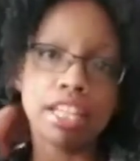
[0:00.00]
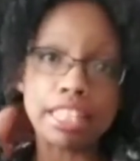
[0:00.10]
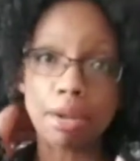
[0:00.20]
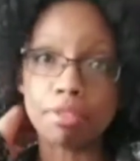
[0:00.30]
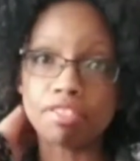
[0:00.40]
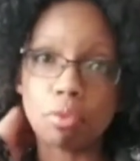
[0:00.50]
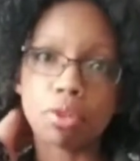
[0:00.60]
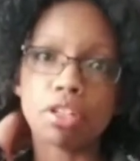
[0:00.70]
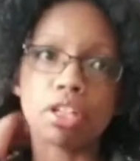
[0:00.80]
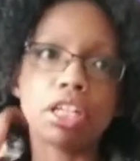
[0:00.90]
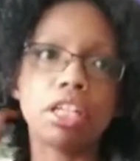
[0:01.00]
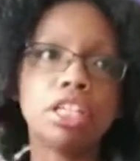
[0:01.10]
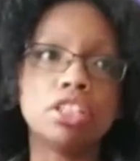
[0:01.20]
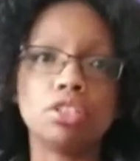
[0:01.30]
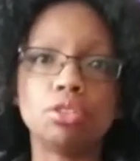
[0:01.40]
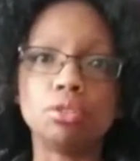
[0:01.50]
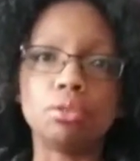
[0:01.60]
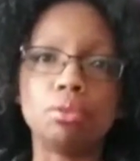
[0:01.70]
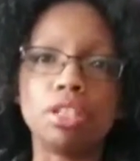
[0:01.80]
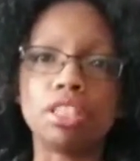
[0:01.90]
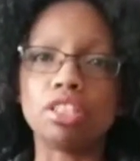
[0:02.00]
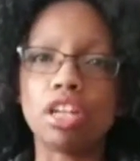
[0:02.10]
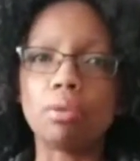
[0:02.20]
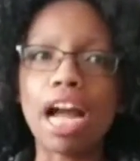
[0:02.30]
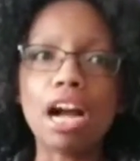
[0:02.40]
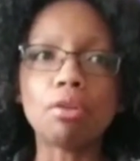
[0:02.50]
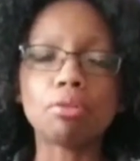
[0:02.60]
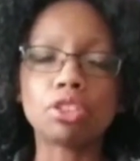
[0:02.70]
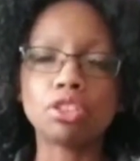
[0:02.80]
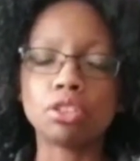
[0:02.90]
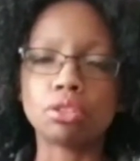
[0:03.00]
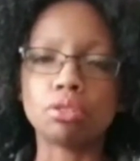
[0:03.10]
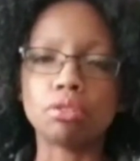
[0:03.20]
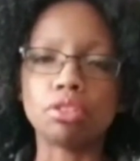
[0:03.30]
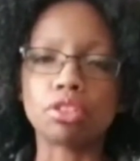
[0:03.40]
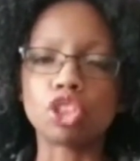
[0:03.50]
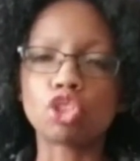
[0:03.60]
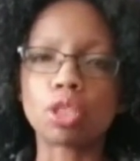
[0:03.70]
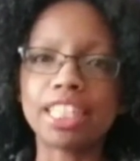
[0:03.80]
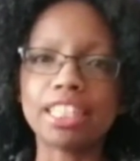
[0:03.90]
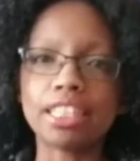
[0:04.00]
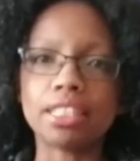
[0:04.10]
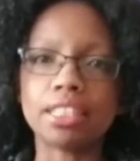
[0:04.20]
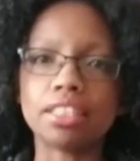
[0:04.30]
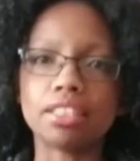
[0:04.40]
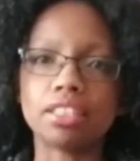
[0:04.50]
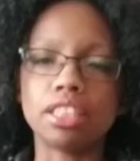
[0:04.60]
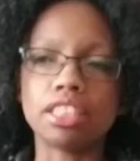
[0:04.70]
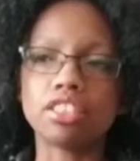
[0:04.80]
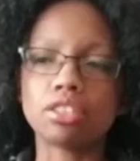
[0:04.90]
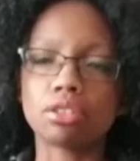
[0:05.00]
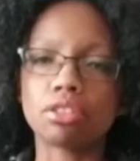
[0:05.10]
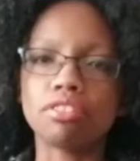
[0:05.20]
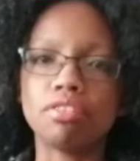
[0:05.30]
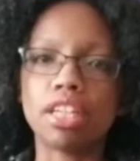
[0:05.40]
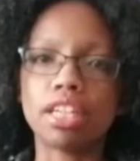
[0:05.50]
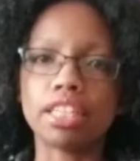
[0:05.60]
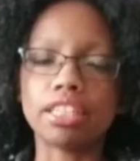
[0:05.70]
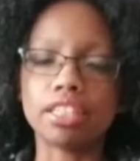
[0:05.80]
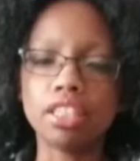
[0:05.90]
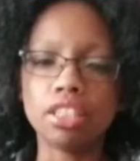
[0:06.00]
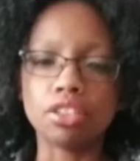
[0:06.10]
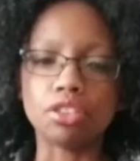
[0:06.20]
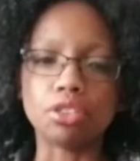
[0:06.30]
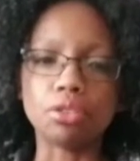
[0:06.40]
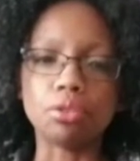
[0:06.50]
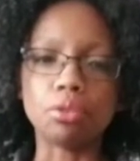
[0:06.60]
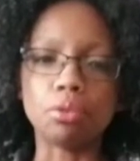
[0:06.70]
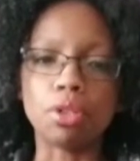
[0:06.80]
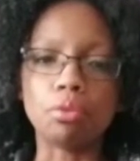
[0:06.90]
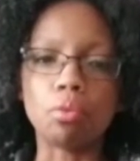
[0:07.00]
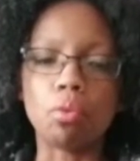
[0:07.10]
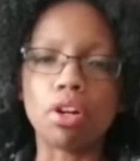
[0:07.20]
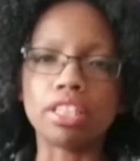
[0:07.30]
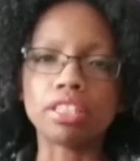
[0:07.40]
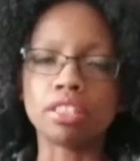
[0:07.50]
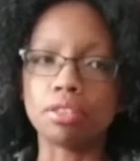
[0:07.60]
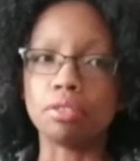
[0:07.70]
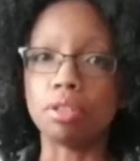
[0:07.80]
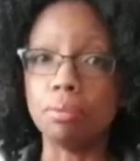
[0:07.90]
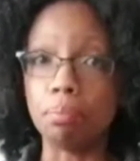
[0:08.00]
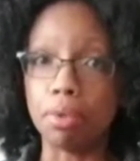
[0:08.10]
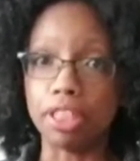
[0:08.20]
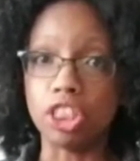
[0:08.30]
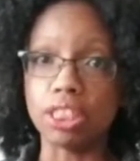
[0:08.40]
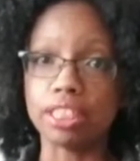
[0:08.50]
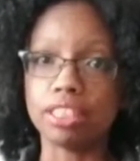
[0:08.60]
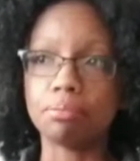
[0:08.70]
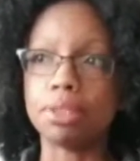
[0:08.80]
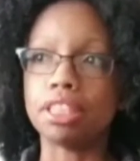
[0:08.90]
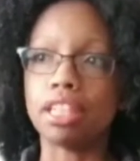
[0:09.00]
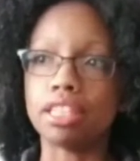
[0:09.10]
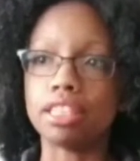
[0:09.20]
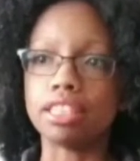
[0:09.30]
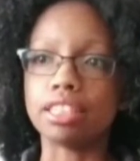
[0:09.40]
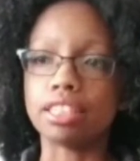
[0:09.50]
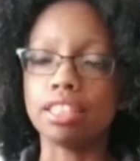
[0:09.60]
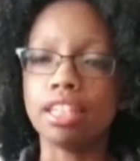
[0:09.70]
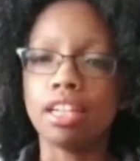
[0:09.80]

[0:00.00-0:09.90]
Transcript: Now, before you go out to your training to get certified, you want to budget, because